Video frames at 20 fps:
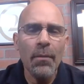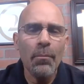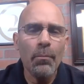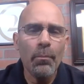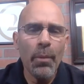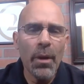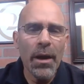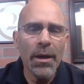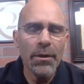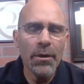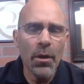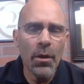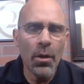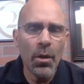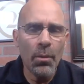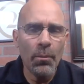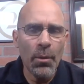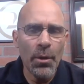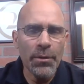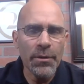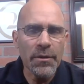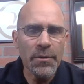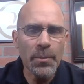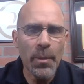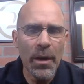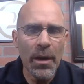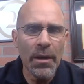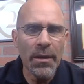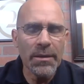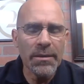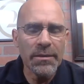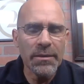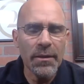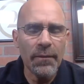by your homeowner's policy.